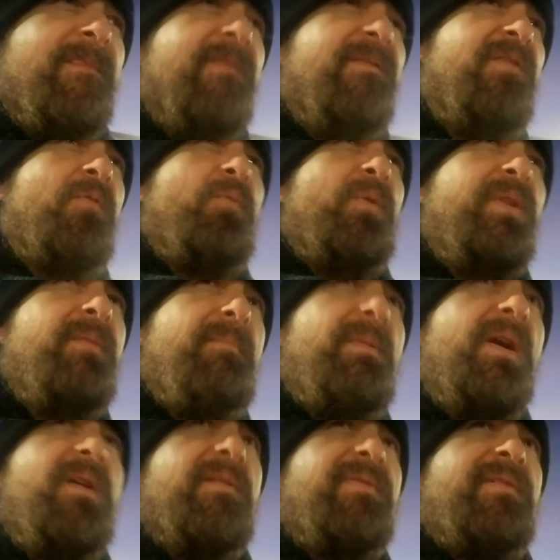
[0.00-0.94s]
to win the
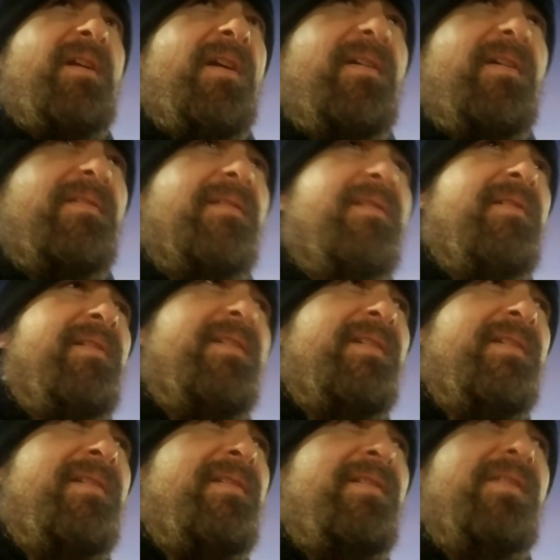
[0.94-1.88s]
marathon,
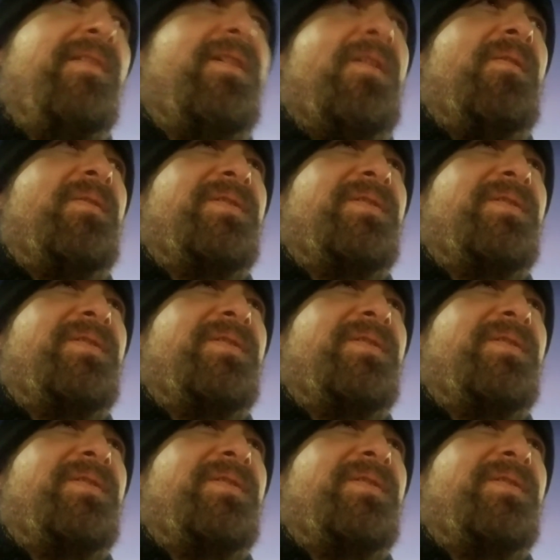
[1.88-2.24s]
you know,